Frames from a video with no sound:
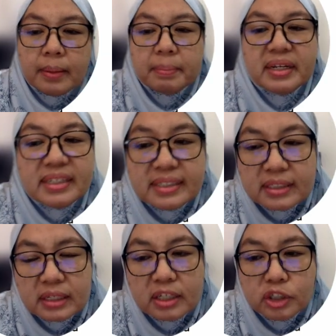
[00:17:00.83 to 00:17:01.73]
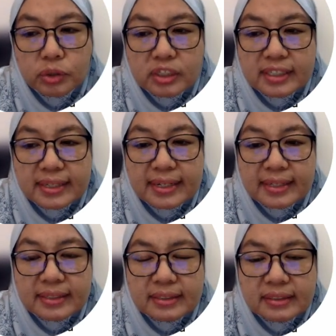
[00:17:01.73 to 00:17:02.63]
Managers should
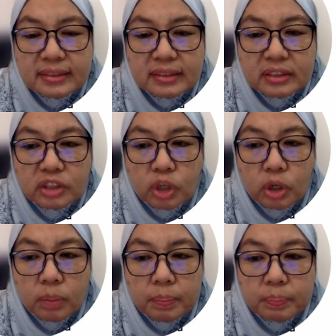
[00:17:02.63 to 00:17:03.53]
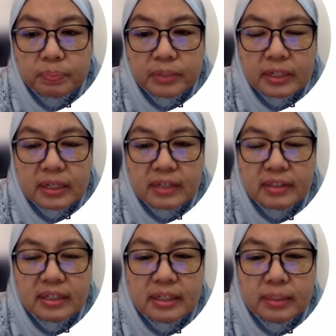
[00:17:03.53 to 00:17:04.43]
design jobs
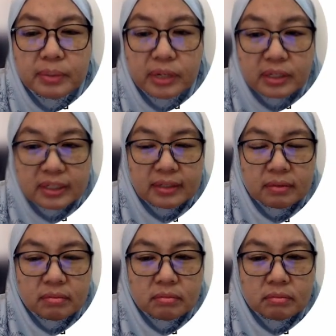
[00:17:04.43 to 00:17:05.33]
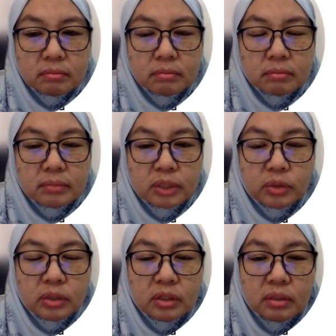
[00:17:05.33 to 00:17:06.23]
deliberately,
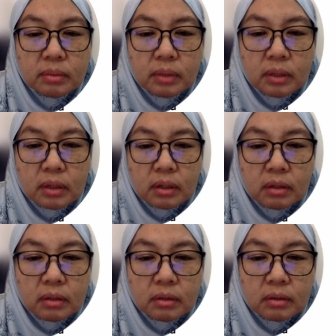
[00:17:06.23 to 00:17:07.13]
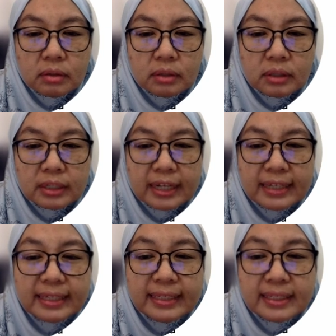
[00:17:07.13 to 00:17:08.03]
maksudnya dengan
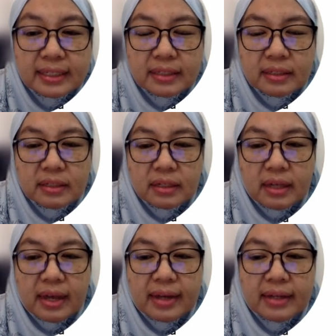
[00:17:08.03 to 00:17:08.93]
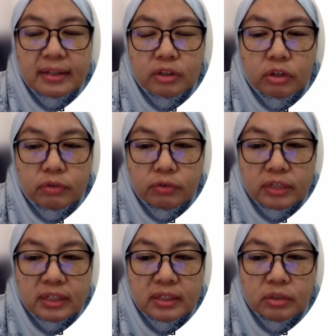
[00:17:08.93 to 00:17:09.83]
teliti and
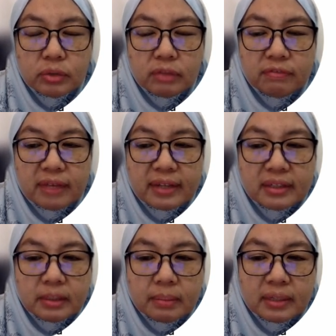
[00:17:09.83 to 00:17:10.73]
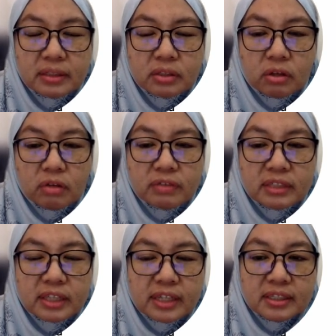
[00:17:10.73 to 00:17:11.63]
thoughtfully to reflect the demands of the
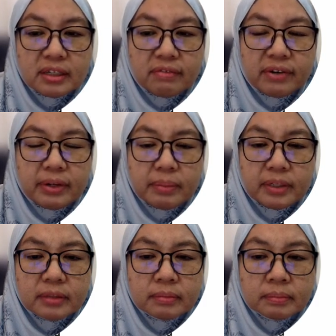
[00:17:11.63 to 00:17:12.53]
changing environment.